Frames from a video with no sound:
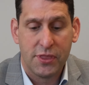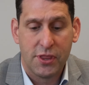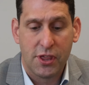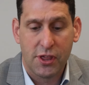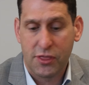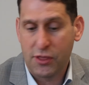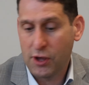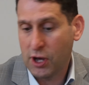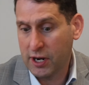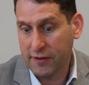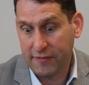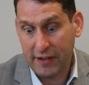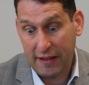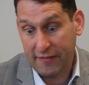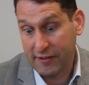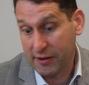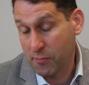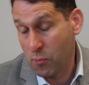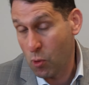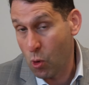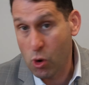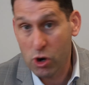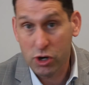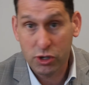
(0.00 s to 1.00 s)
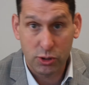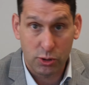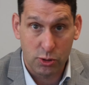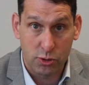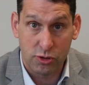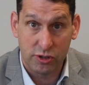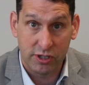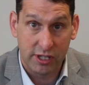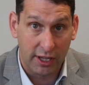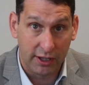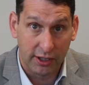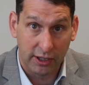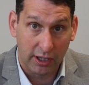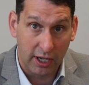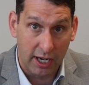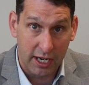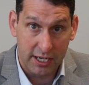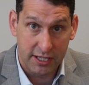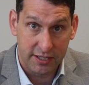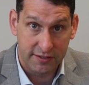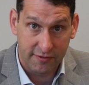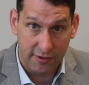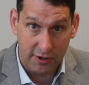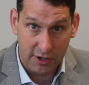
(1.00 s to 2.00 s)
the thought of having more surgery down the
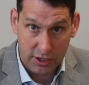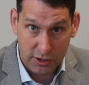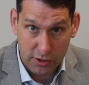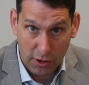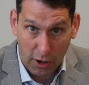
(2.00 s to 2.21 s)
line is very